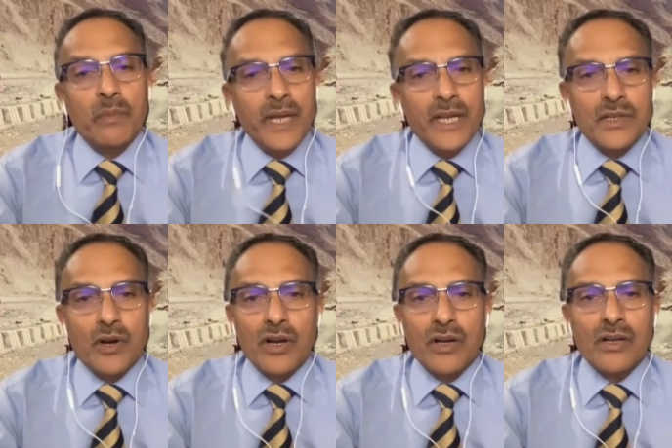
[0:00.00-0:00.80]
would be a
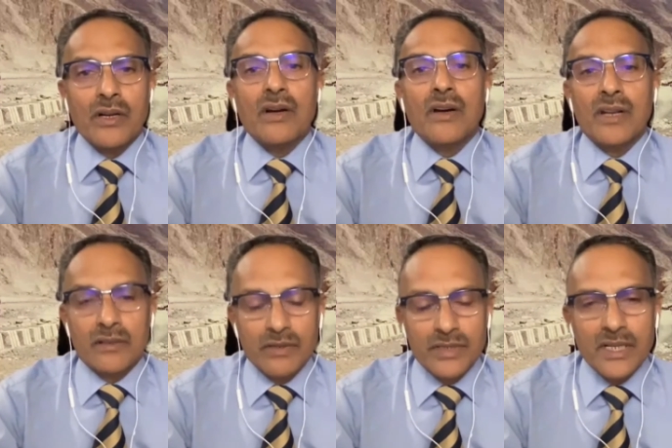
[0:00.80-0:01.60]
talk
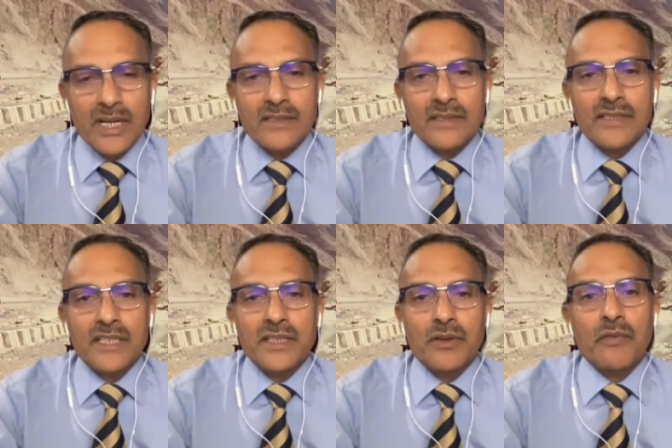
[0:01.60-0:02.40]
or a question-answer
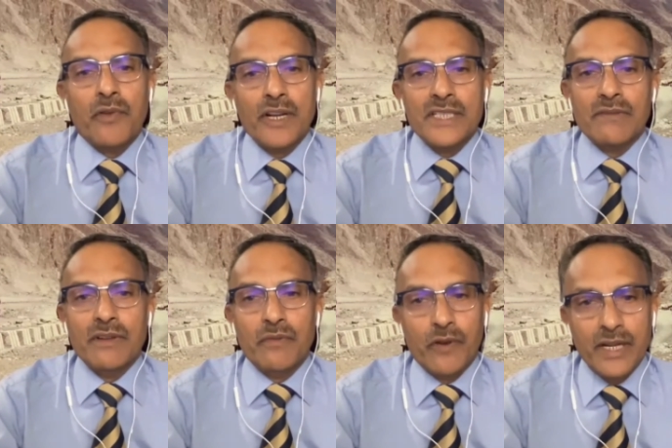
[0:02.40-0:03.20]
session on
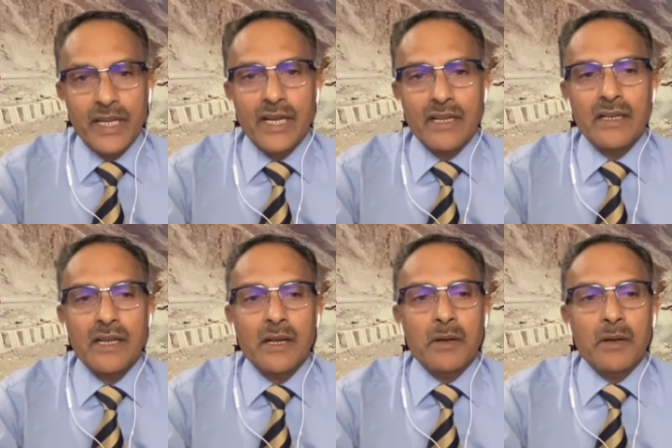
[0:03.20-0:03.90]
47-48.